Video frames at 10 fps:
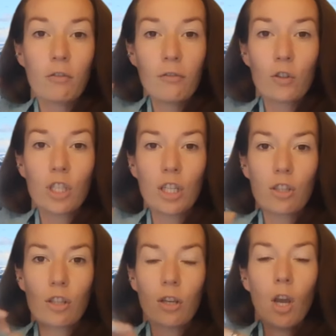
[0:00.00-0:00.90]

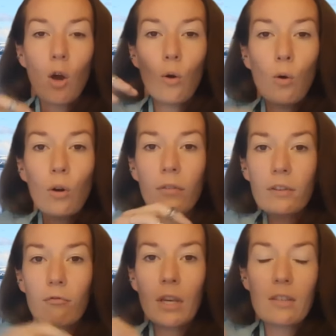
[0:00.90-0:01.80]
footage, all of
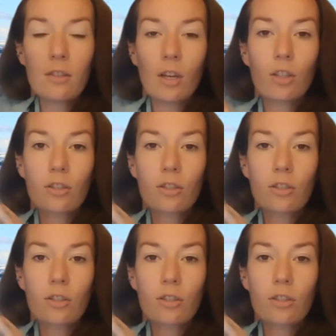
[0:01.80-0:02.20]
the research